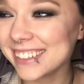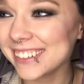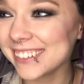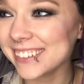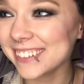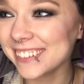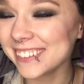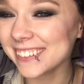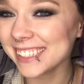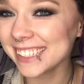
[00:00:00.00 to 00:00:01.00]

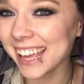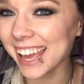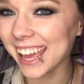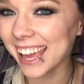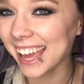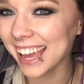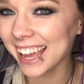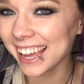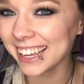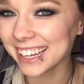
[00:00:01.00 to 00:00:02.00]
so yay!
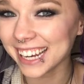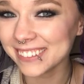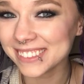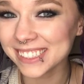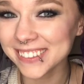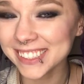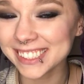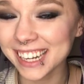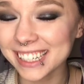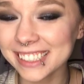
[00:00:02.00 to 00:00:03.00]
I'm so
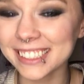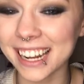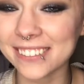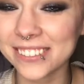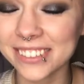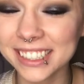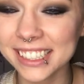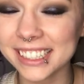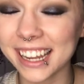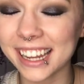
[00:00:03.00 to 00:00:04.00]
excited. I'm
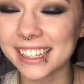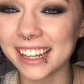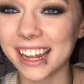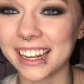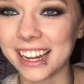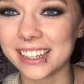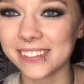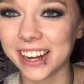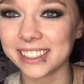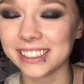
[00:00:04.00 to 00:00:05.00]
really glad that I
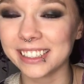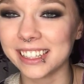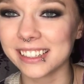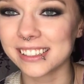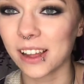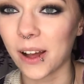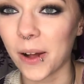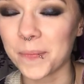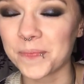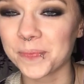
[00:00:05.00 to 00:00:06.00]
finally did this.
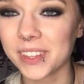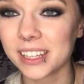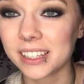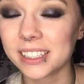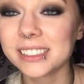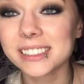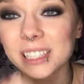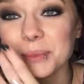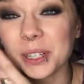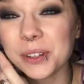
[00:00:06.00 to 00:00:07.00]
Um
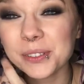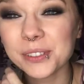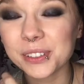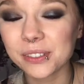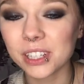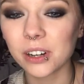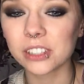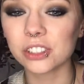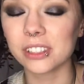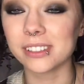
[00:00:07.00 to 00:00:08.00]
let me know if you have any
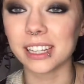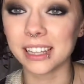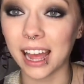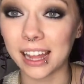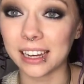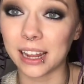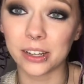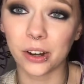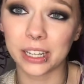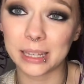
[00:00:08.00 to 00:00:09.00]
questions. Again, I
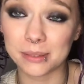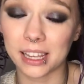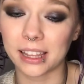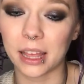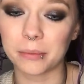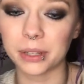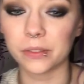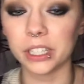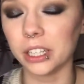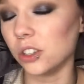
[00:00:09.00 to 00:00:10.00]
know I keep saying that, but
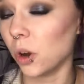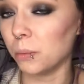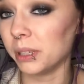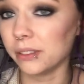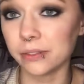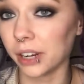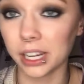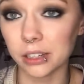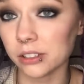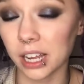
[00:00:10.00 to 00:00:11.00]
really don't be
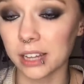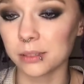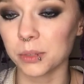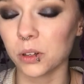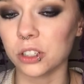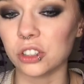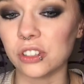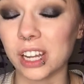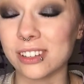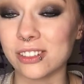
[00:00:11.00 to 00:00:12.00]
afraid to ask me
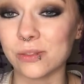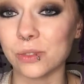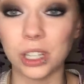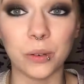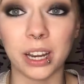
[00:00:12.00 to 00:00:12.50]
questions. I just really